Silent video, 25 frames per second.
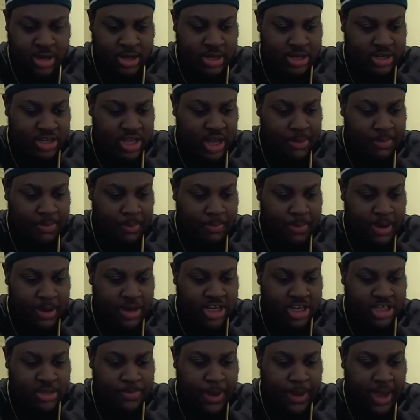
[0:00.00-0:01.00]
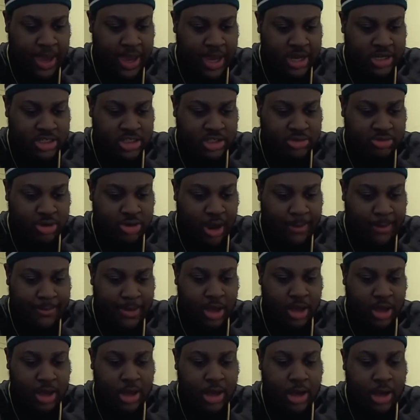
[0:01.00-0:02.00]
deep up in his pass drop
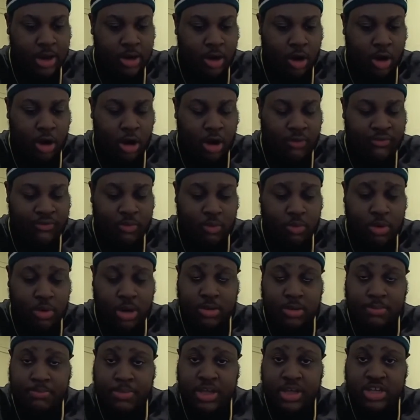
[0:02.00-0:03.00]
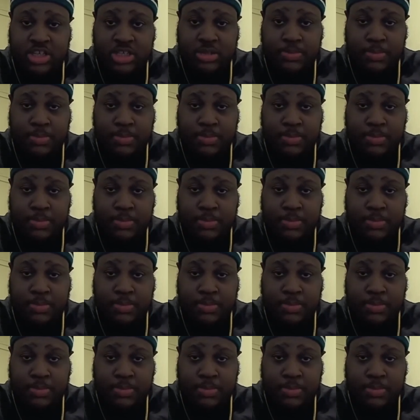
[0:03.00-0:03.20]
and cut off would be